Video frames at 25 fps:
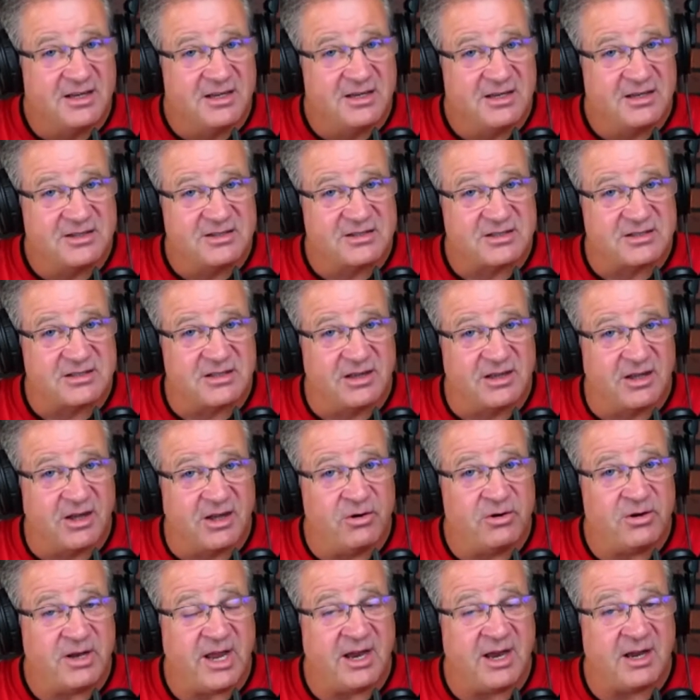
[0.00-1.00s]

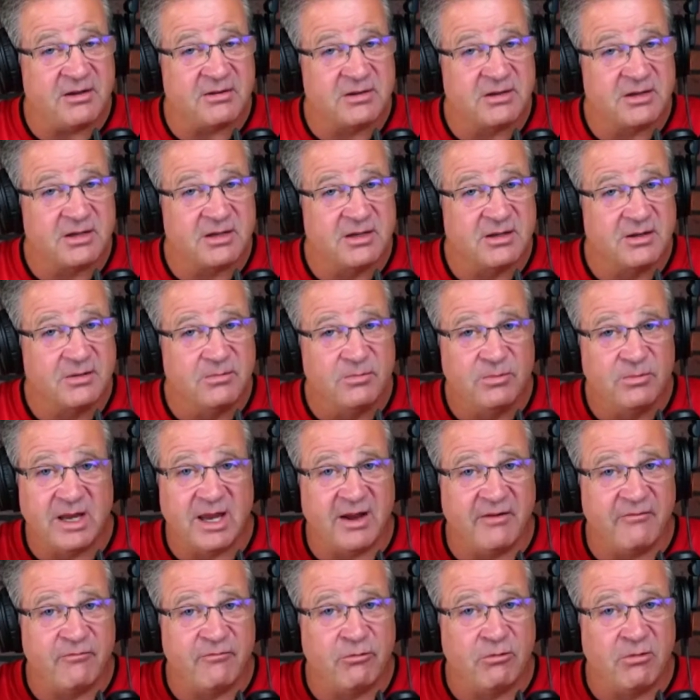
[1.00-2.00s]
slow down. We
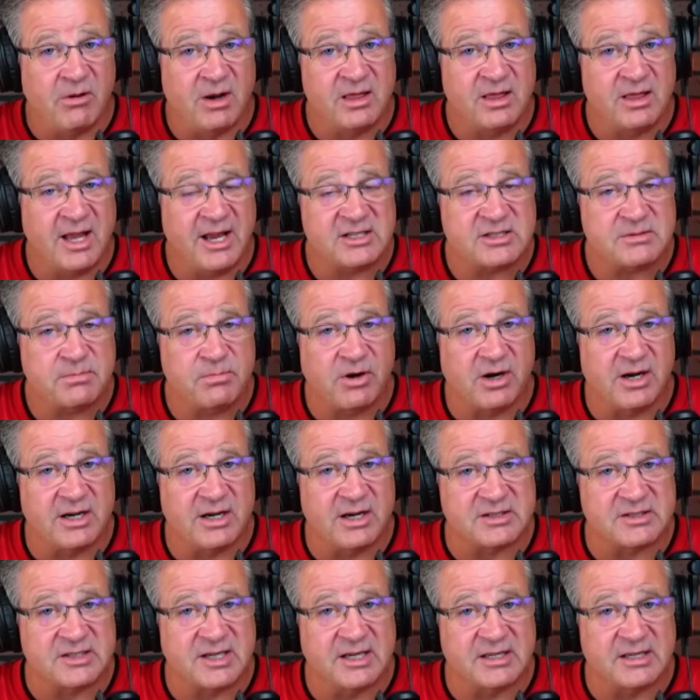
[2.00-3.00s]
have one last
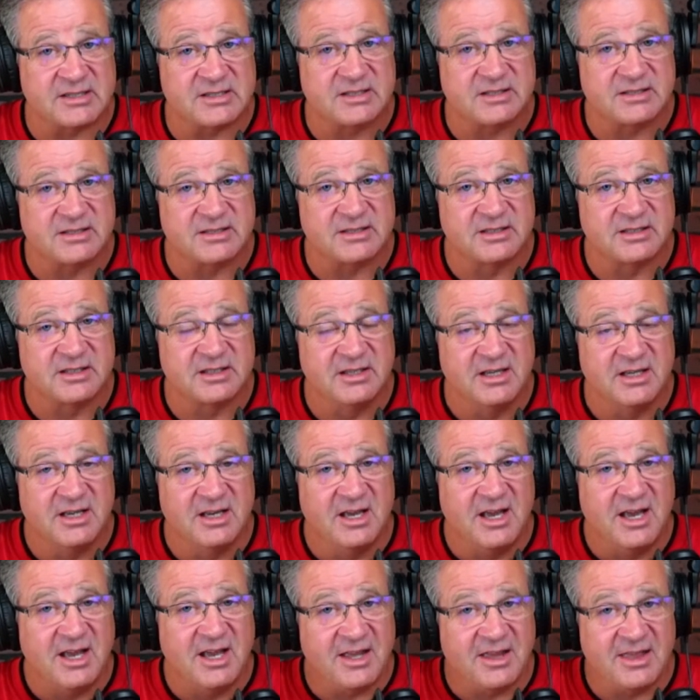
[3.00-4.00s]
process.
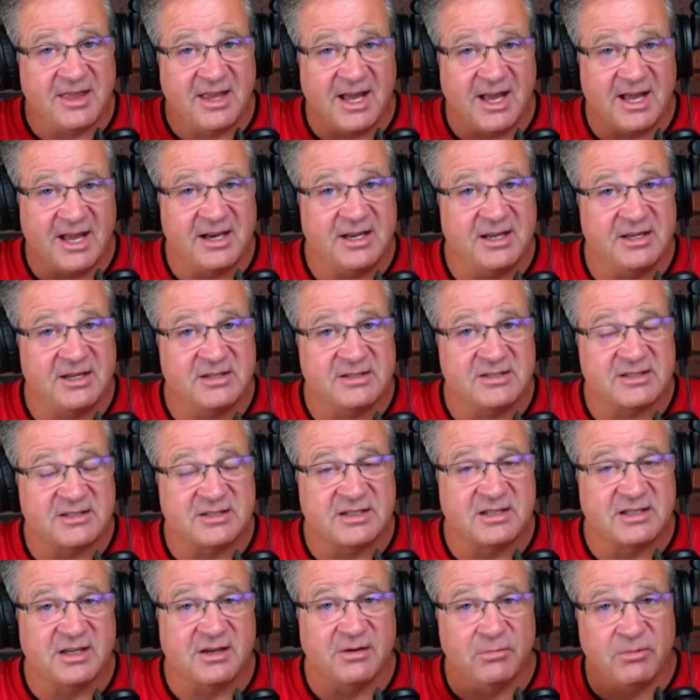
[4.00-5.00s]
And that
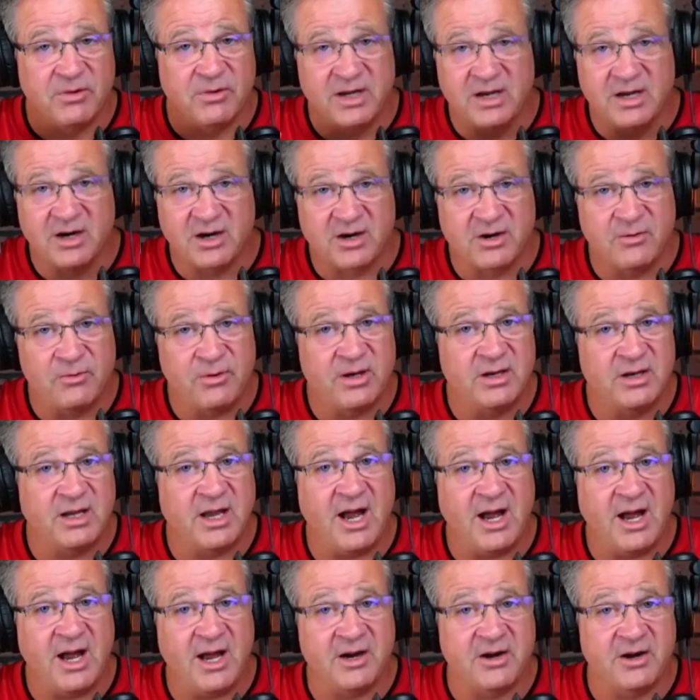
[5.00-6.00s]
is, we are going to
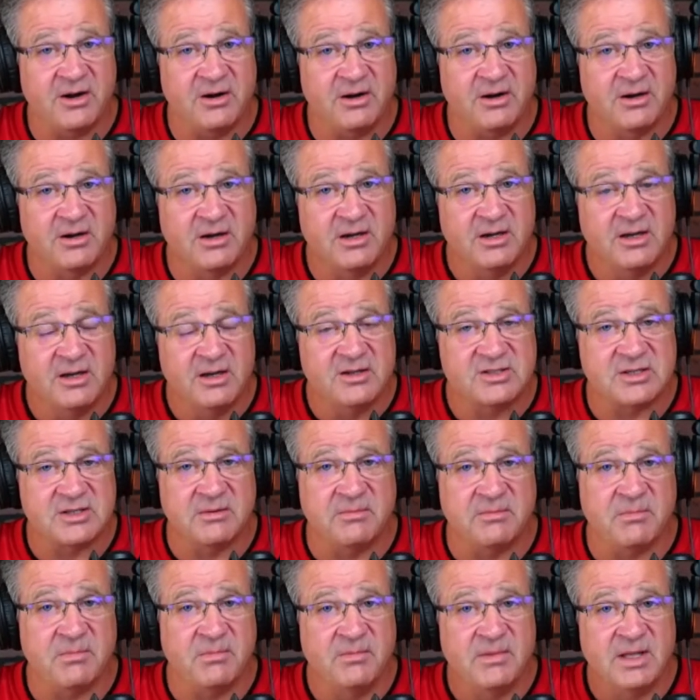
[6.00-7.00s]
hire
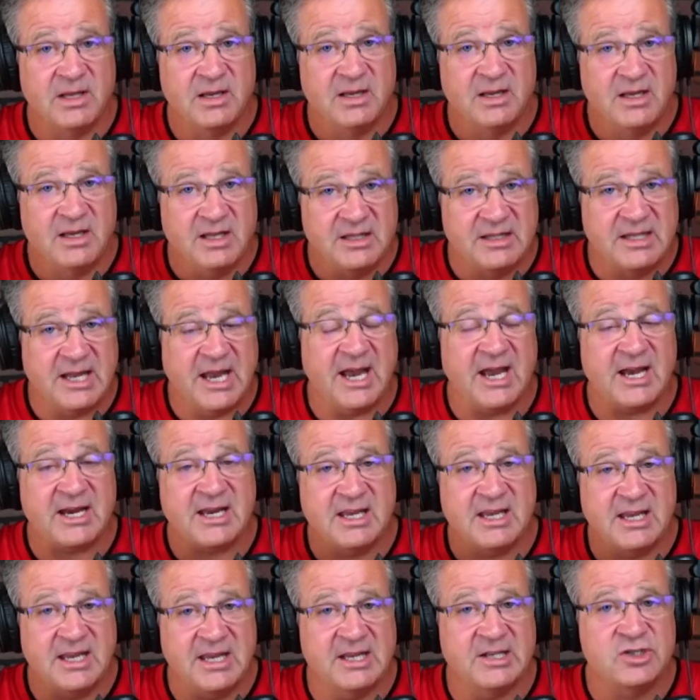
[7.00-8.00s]
some
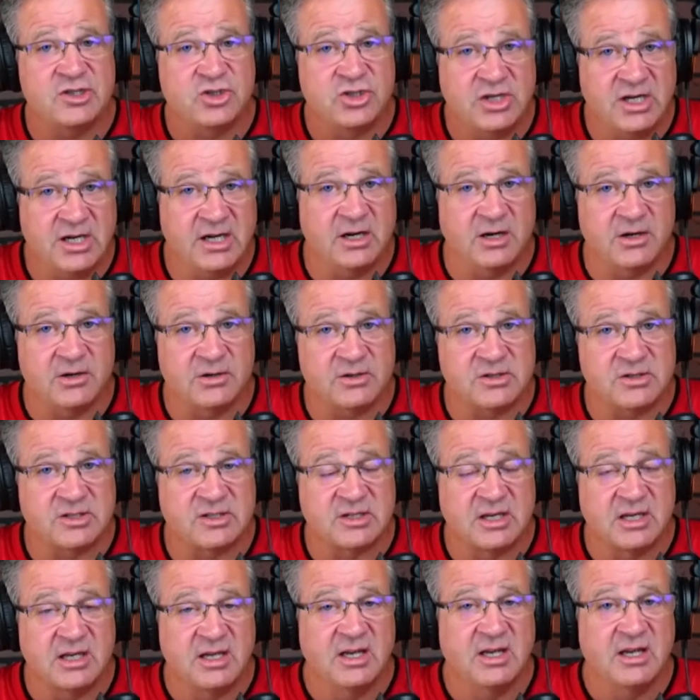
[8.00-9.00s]
tech
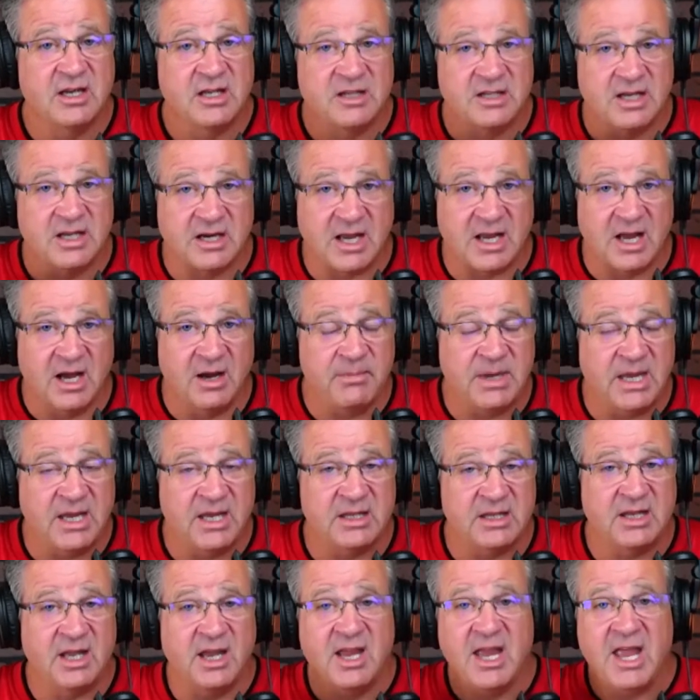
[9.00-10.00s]
engineers to come
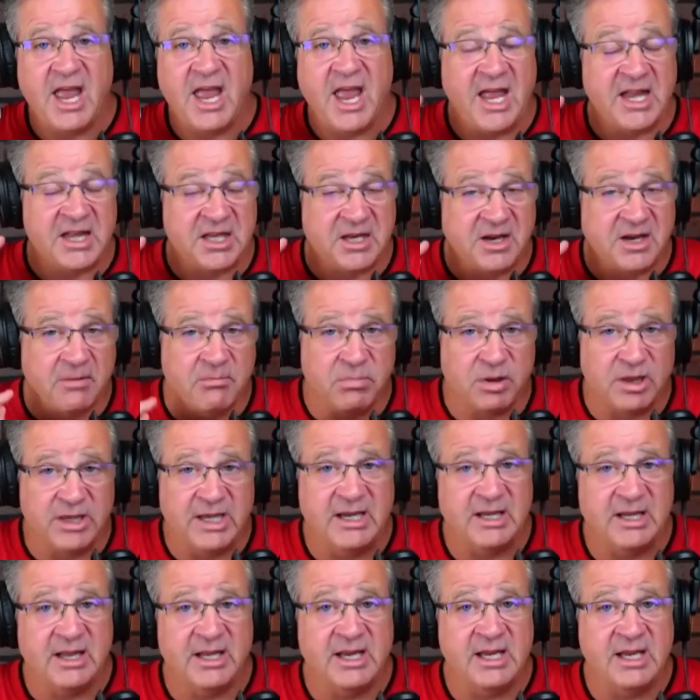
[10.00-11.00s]
in and
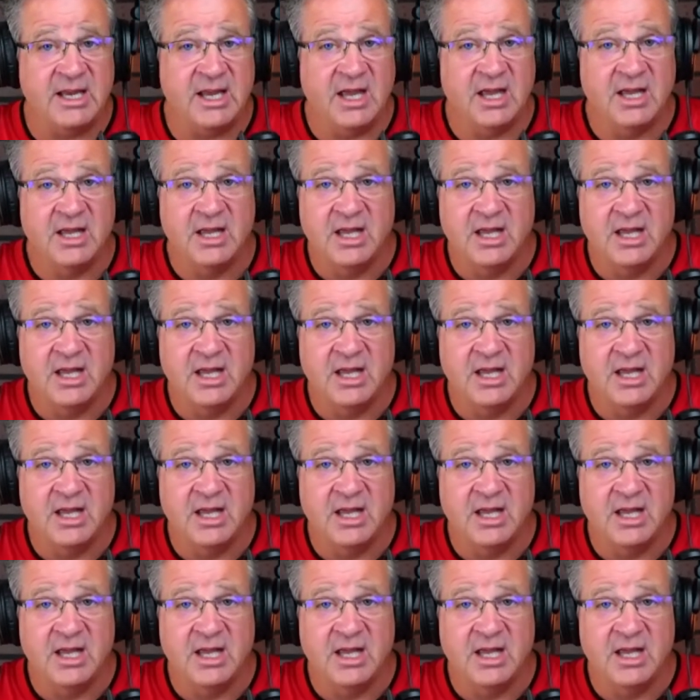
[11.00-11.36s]
completely